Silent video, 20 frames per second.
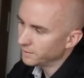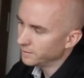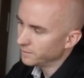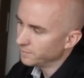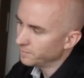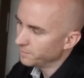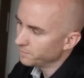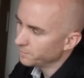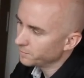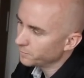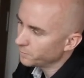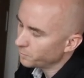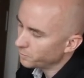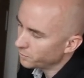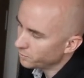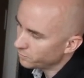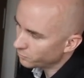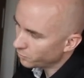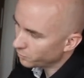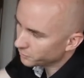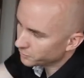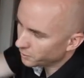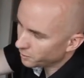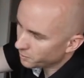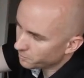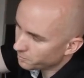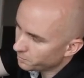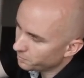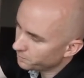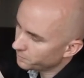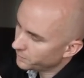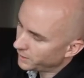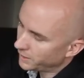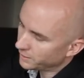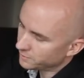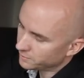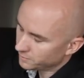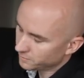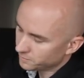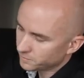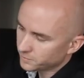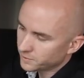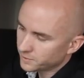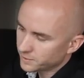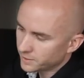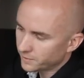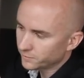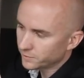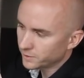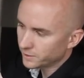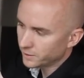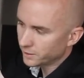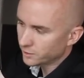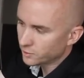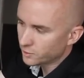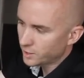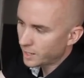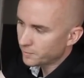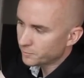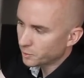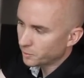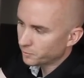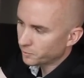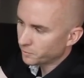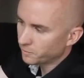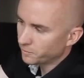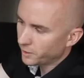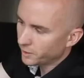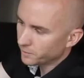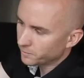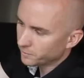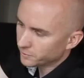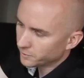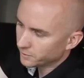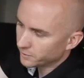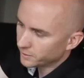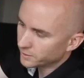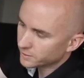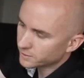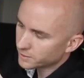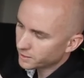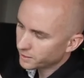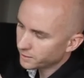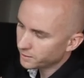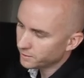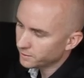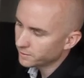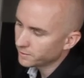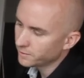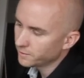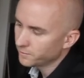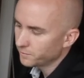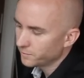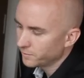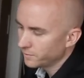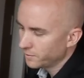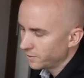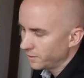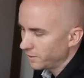But a lot of, when I travel, is a really good time to be inspired.